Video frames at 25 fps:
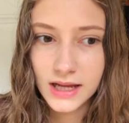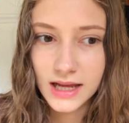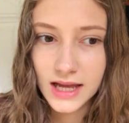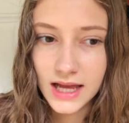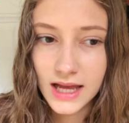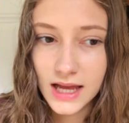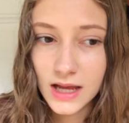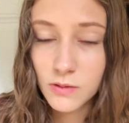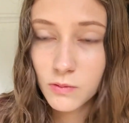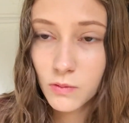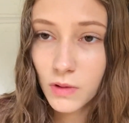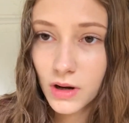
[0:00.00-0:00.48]

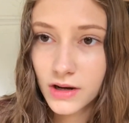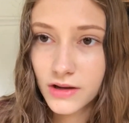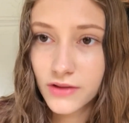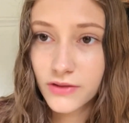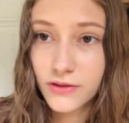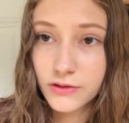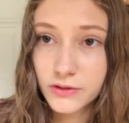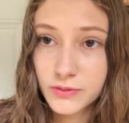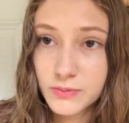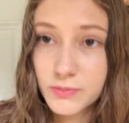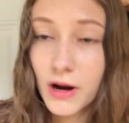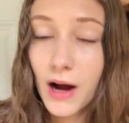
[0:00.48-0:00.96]
in one of
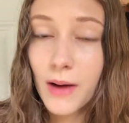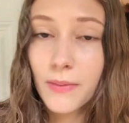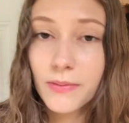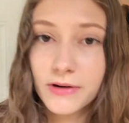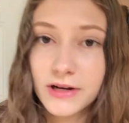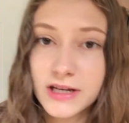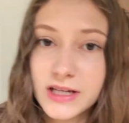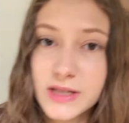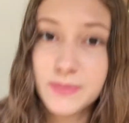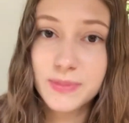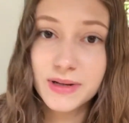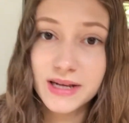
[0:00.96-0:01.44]
those
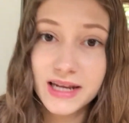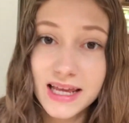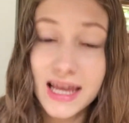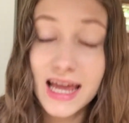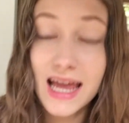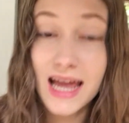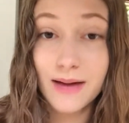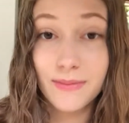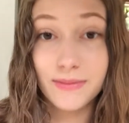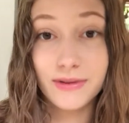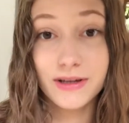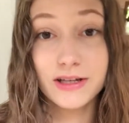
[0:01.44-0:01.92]
properties, but he
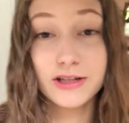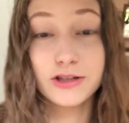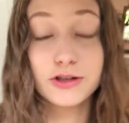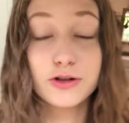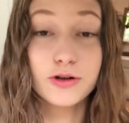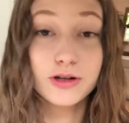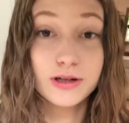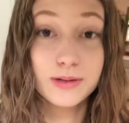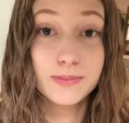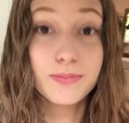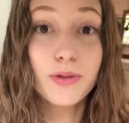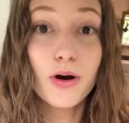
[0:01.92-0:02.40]
can't because
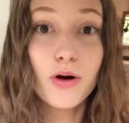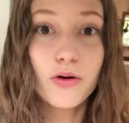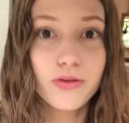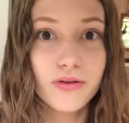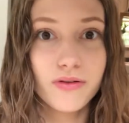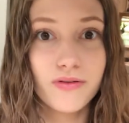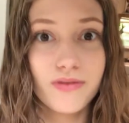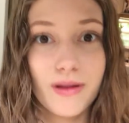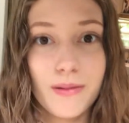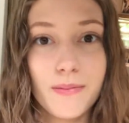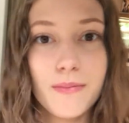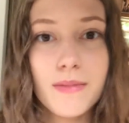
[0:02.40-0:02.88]
you're in both
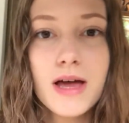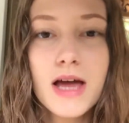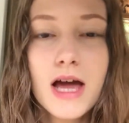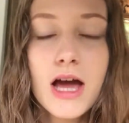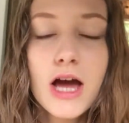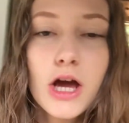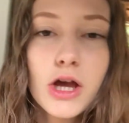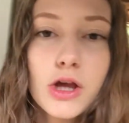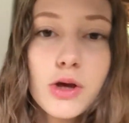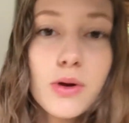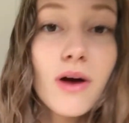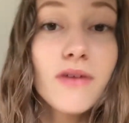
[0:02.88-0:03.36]
of them.
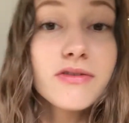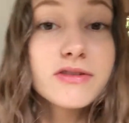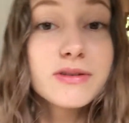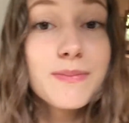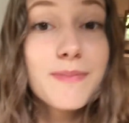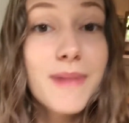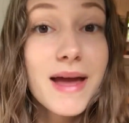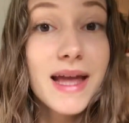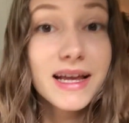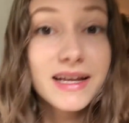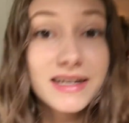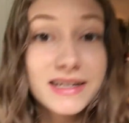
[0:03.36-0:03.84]
You have to
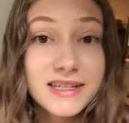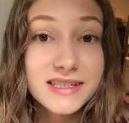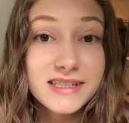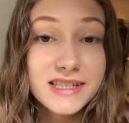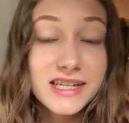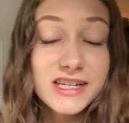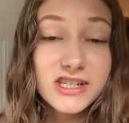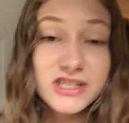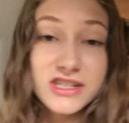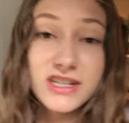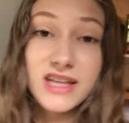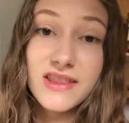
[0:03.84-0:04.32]
make a
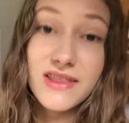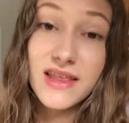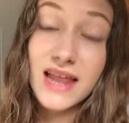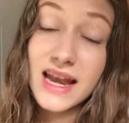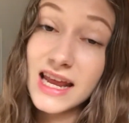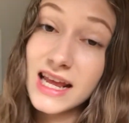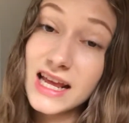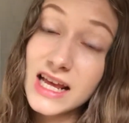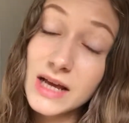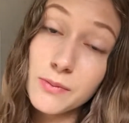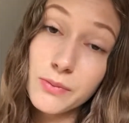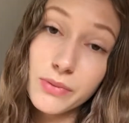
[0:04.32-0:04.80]
decision, and then
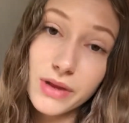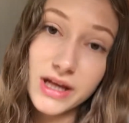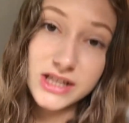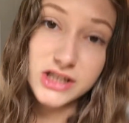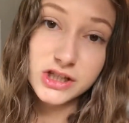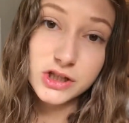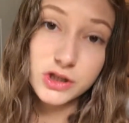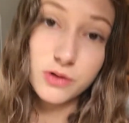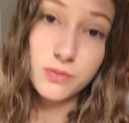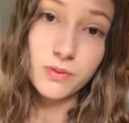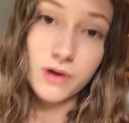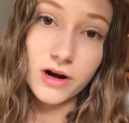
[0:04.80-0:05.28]
he can
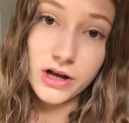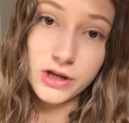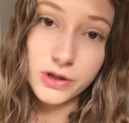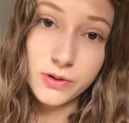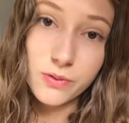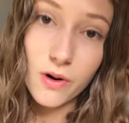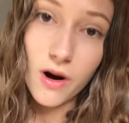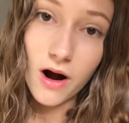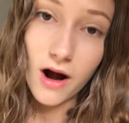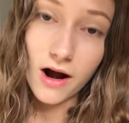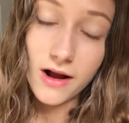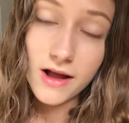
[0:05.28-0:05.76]
bless you where you
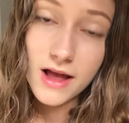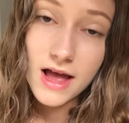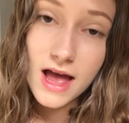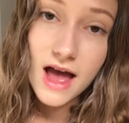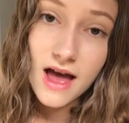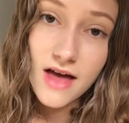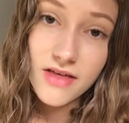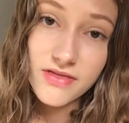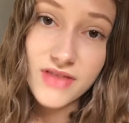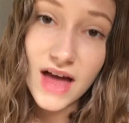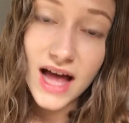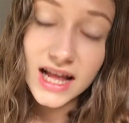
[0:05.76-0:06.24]
are.
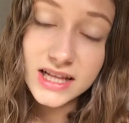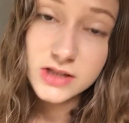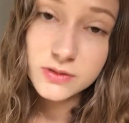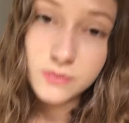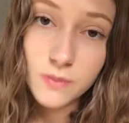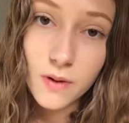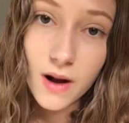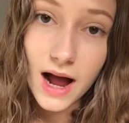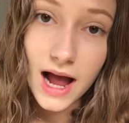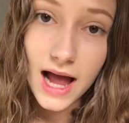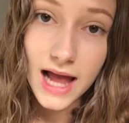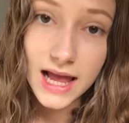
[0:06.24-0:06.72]
That's
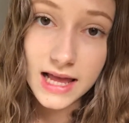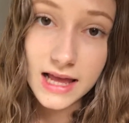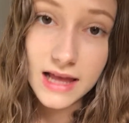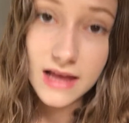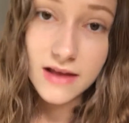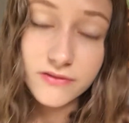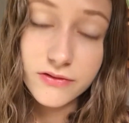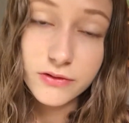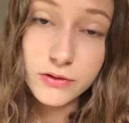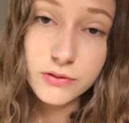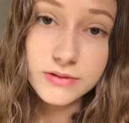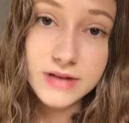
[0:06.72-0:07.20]
why
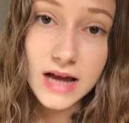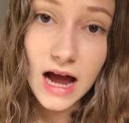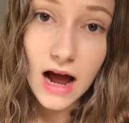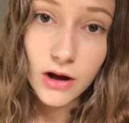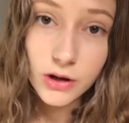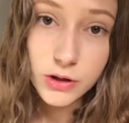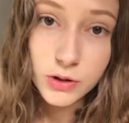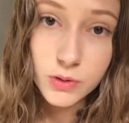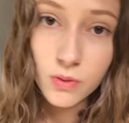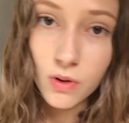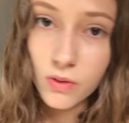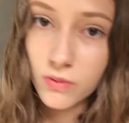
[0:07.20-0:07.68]
if you
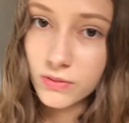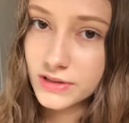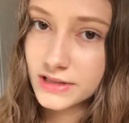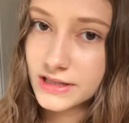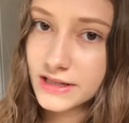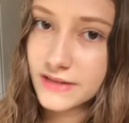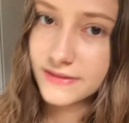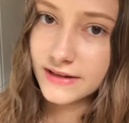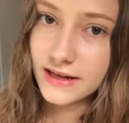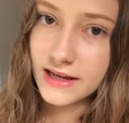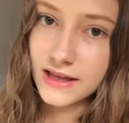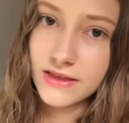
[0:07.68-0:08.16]
doubt, you won't
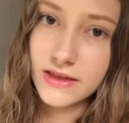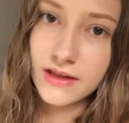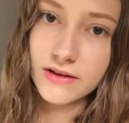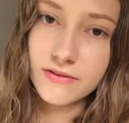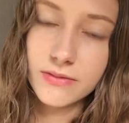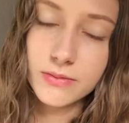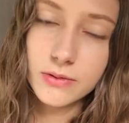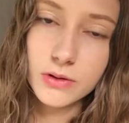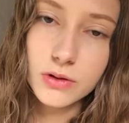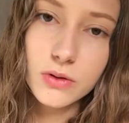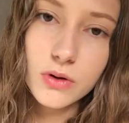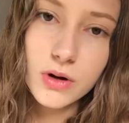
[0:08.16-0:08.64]
receive anything
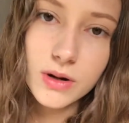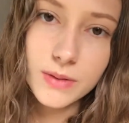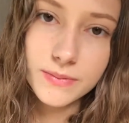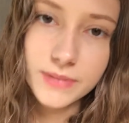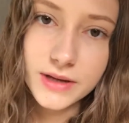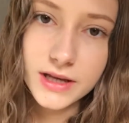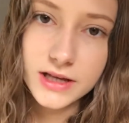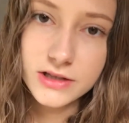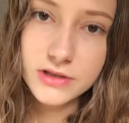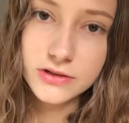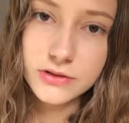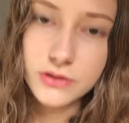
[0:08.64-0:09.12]
from the Lord,
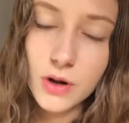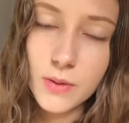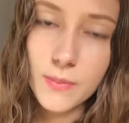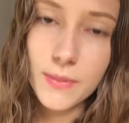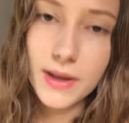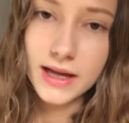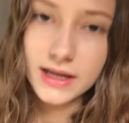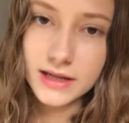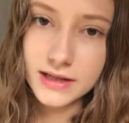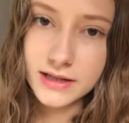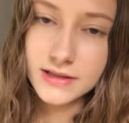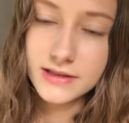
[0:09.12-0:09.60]
because you don't
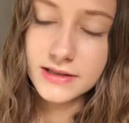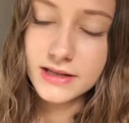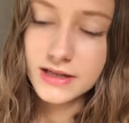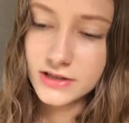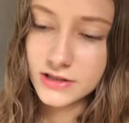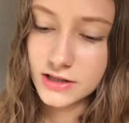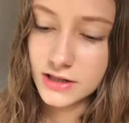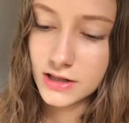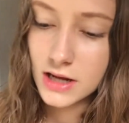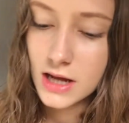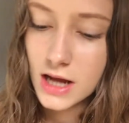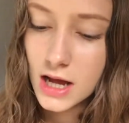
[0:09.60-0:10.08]
make a
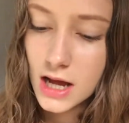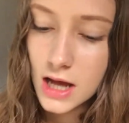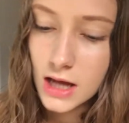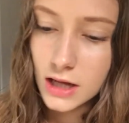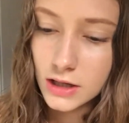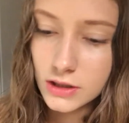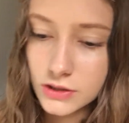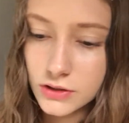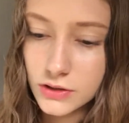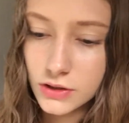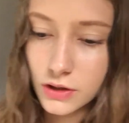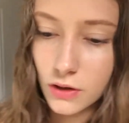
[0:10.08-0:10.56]
decision.
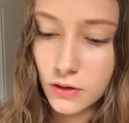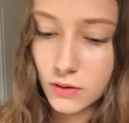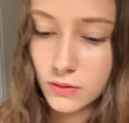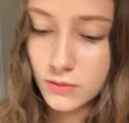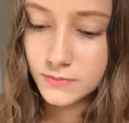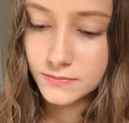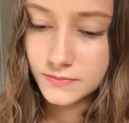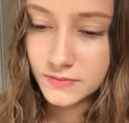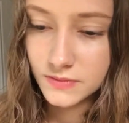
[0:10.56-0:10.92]
So